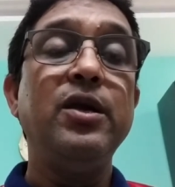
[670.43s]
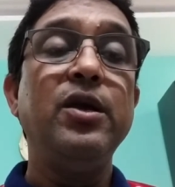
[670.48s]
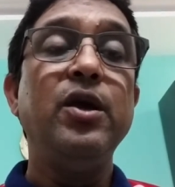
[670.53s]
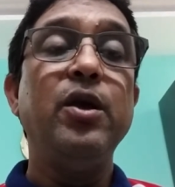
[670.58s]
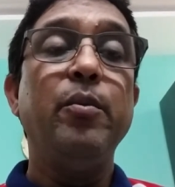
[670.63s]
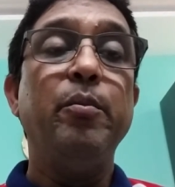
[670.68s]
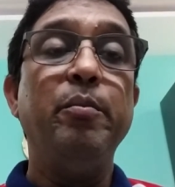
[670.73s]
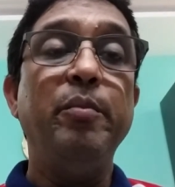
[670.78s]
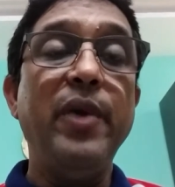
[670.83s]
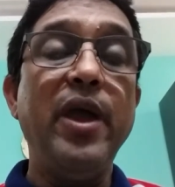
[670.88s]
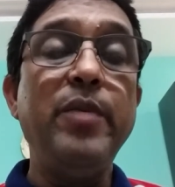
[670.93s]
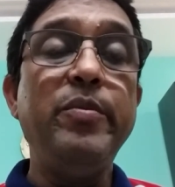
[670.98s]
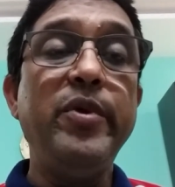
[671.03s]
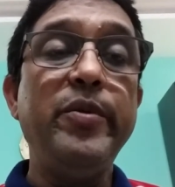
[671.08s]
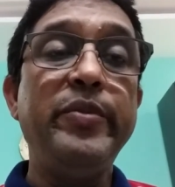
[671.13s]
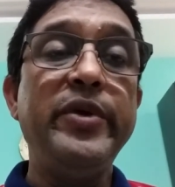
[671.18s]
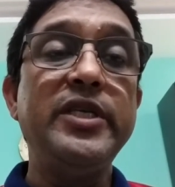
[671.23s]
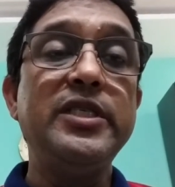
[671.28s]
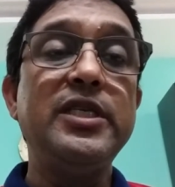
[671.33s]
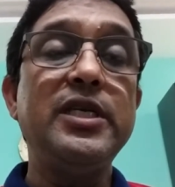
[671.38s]
maybe
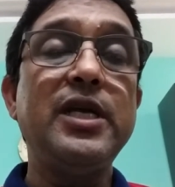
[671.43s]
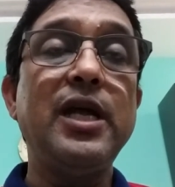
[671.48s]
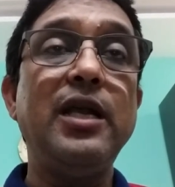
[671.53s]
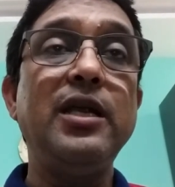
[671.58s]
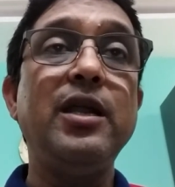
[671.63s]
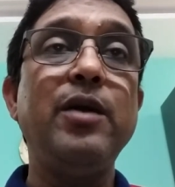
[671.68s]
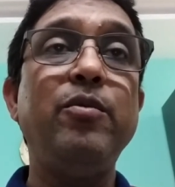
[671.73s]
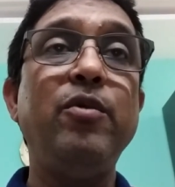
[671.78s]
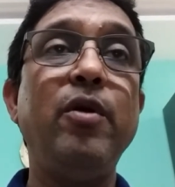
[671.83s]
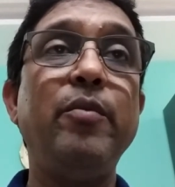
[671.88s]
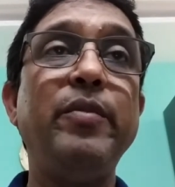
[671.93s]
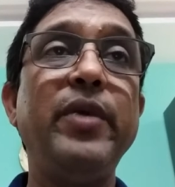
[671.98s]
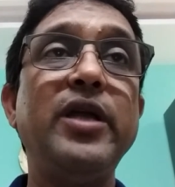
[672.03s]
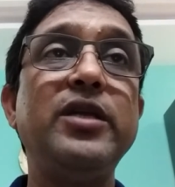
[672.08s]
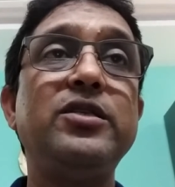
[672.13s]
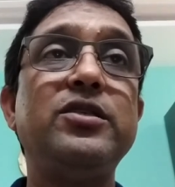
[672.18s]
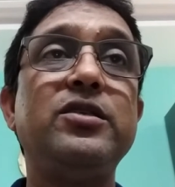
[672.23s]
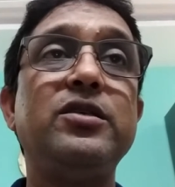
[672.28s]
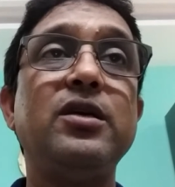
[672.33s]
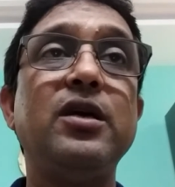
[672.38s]
physical
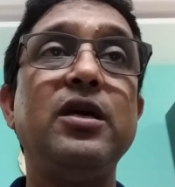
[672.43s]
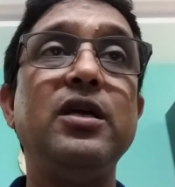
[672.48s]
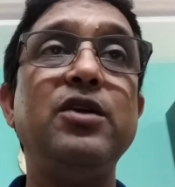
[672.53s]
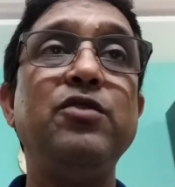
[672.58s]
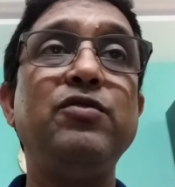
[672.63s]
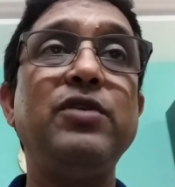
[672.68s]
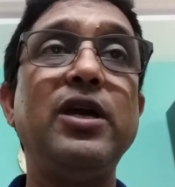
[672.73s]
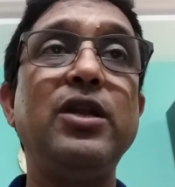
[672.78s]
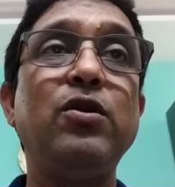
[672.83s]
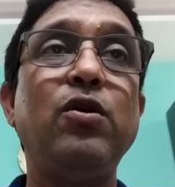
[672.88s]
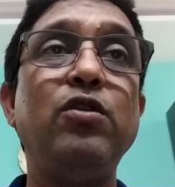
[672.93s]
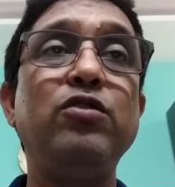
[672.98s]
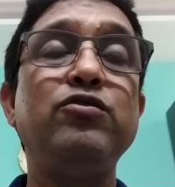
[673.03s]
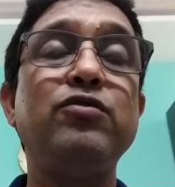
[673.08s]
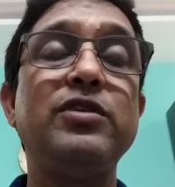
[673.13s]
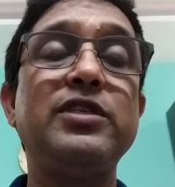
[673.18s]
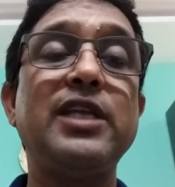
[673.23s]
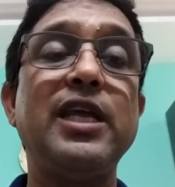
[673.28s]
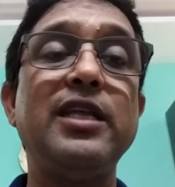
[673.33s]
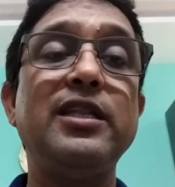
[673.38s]
development, you can
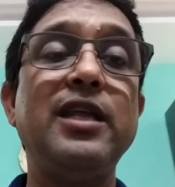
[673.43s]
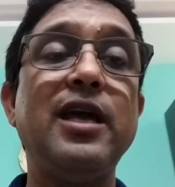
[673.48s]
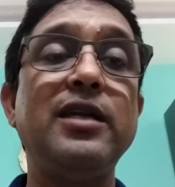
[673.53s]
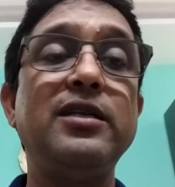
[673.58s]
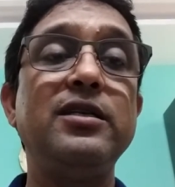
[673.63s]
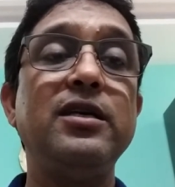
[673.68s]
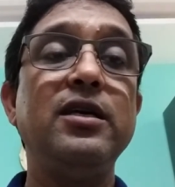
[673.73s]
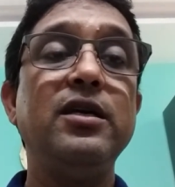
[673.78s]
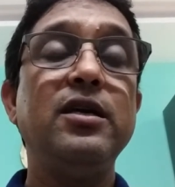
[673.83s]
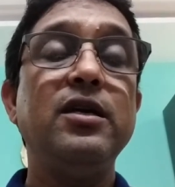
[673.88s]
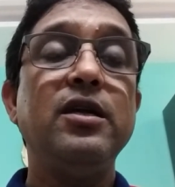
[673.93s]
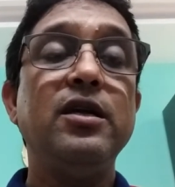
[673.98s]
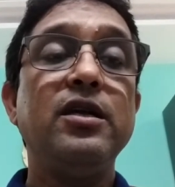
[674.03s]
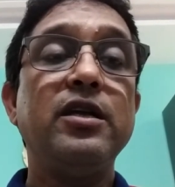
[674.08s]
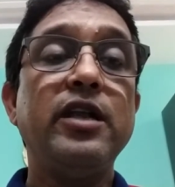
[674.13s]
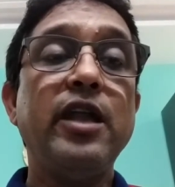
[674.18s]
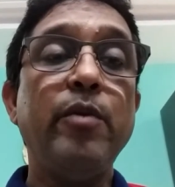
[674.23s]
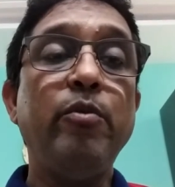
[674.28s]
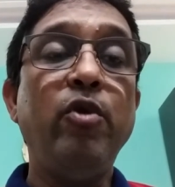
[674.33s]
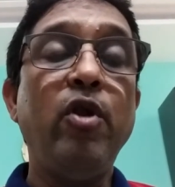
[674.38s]
also say that
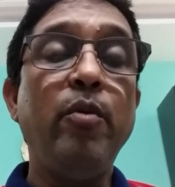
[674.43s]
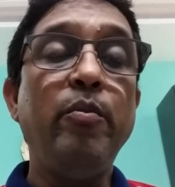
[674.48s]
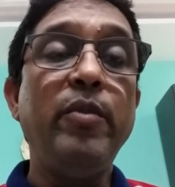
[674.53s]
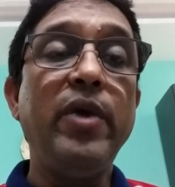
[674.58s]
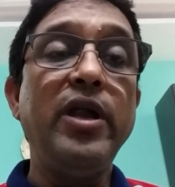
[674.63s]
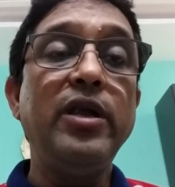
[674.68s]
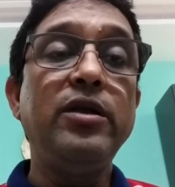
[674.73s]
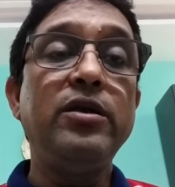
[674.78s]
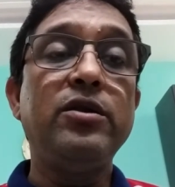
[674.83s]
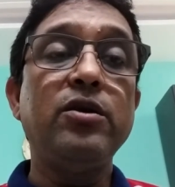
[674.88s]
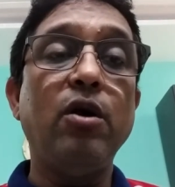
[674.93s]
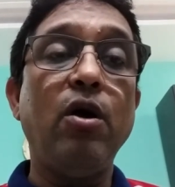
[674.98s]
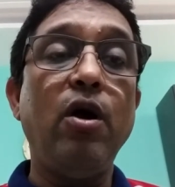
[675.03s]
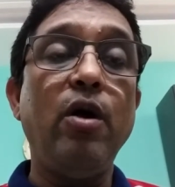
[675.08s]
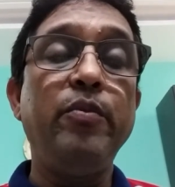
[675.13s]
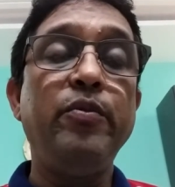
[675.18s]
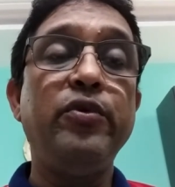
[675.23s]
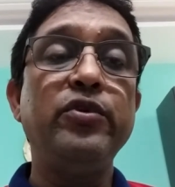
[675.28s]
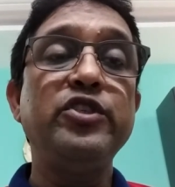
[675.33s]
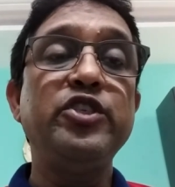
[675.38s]
development
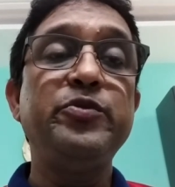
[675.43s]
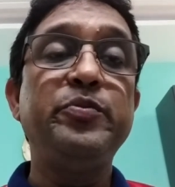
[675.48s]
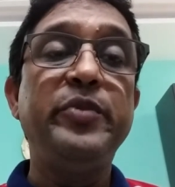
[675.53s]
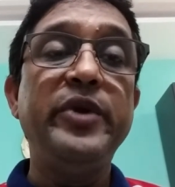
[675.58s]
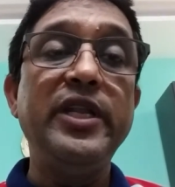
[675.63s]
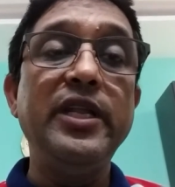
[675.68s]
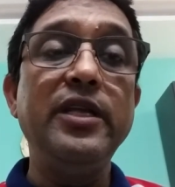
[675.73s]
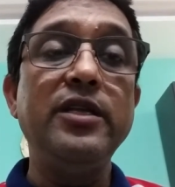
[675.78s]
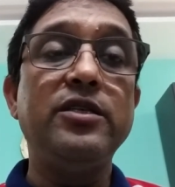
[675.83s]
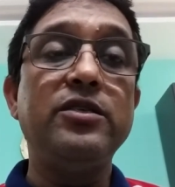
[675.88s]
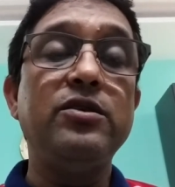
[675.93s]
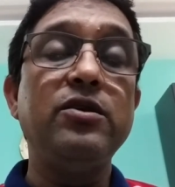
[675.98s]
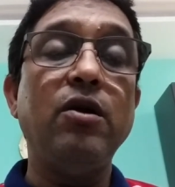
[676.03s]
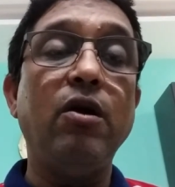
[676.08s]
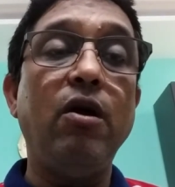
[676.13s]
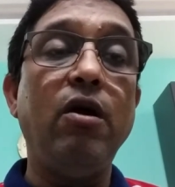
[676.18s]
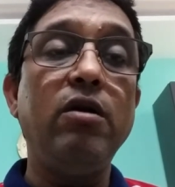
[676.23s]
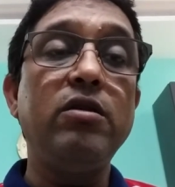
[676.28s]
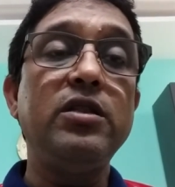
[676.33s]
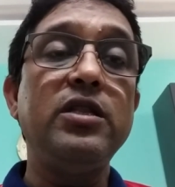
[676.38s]
of spirit
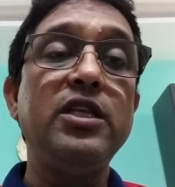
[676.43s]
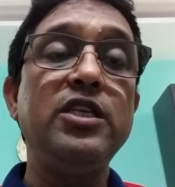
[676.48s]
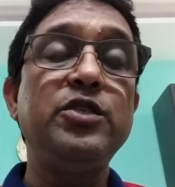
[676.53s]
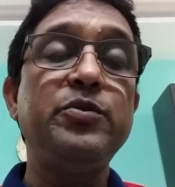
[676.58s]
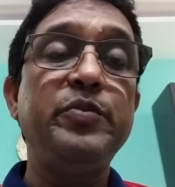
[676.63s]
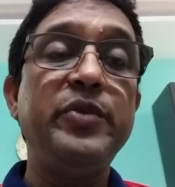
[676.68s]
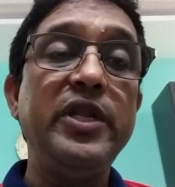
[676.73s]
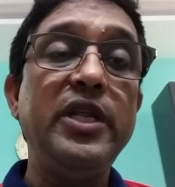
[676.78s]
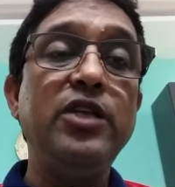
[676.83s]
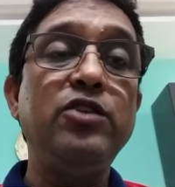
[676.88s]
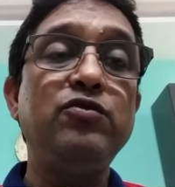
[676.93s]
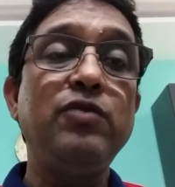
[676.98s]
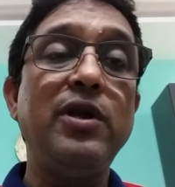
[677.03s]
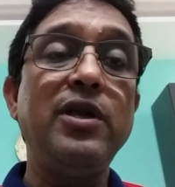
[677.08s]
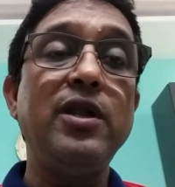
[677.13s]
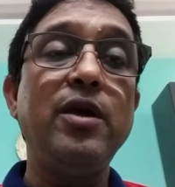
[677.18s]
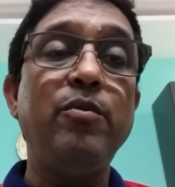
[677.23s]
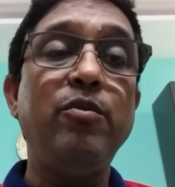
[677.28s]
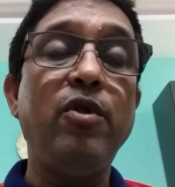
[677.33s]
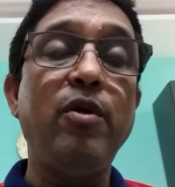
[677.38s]
or the spiritual
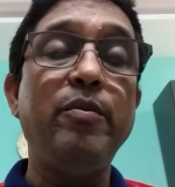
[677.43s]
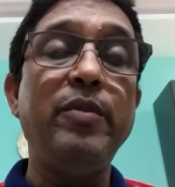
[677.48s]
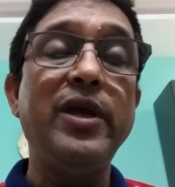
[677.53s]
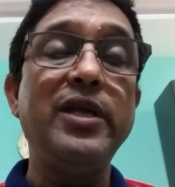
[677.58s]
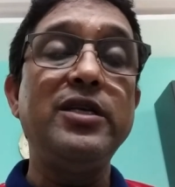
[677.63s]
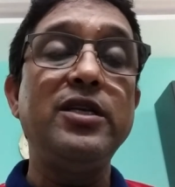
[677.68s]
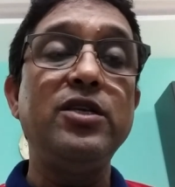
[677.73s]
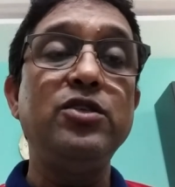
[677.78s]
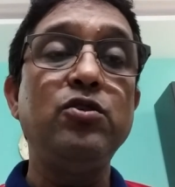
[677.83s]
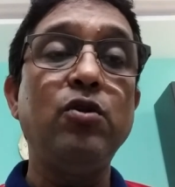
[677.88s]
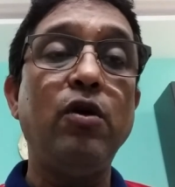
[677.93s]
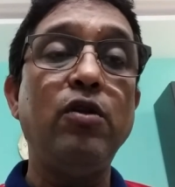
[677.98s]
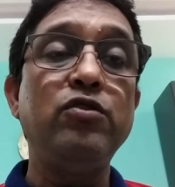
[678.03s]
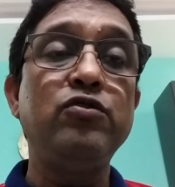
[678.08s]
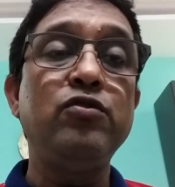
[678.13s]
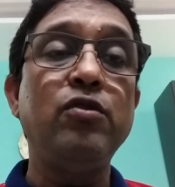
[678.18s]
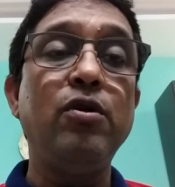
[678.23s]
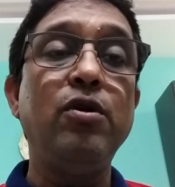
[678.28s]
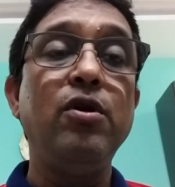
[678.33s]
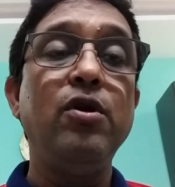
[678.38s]
development is
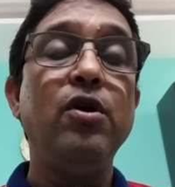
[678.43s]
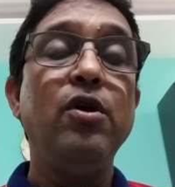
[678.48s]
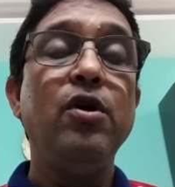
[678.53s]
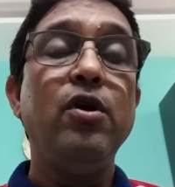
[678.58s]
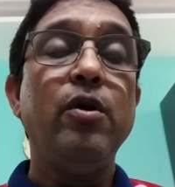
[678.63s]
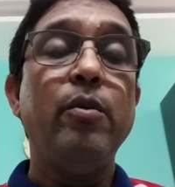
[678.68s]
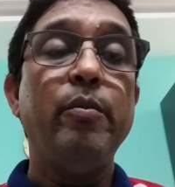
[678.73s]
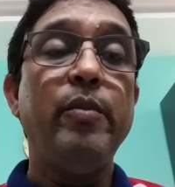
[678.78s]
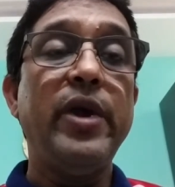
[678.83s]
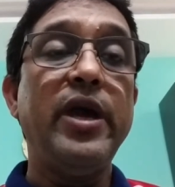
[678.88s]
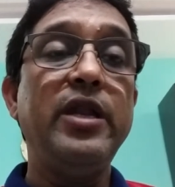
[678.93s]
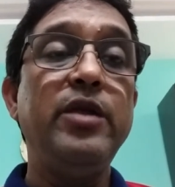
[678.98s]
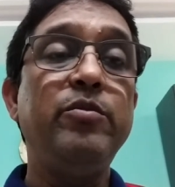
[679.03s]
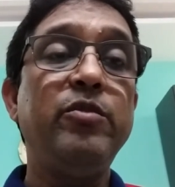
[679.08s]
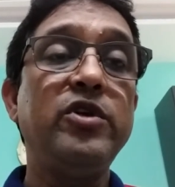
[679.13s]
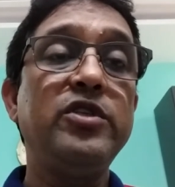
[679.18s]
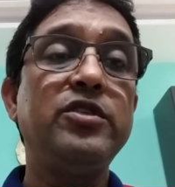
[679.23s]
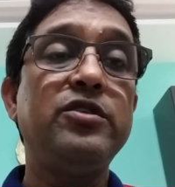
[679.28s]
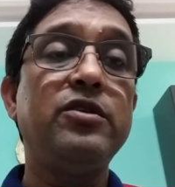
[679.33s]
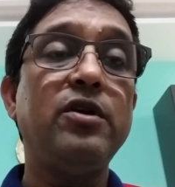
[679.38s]
also very
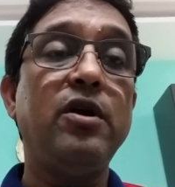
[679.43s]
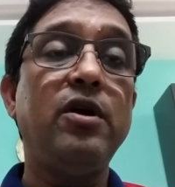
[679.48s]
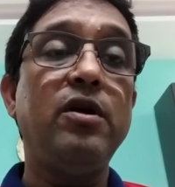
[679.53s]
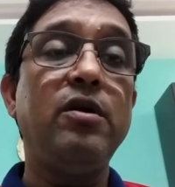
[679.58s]
much